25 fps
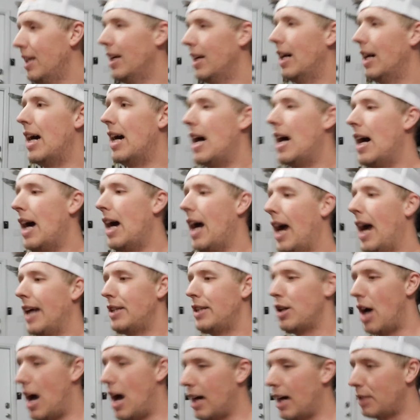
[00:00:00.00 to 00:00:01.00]
I
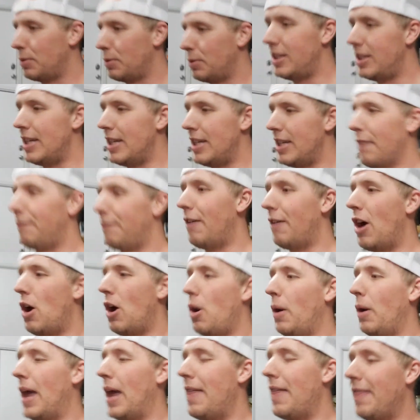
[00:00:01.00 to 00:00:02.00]
talked with
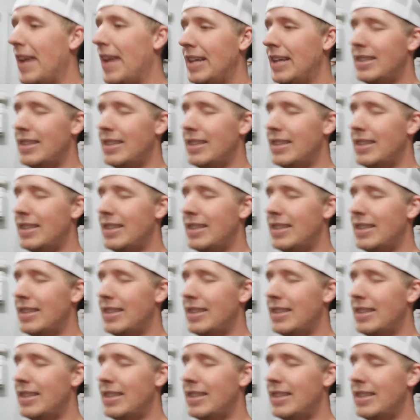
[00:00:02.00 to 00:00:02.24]
TFO and they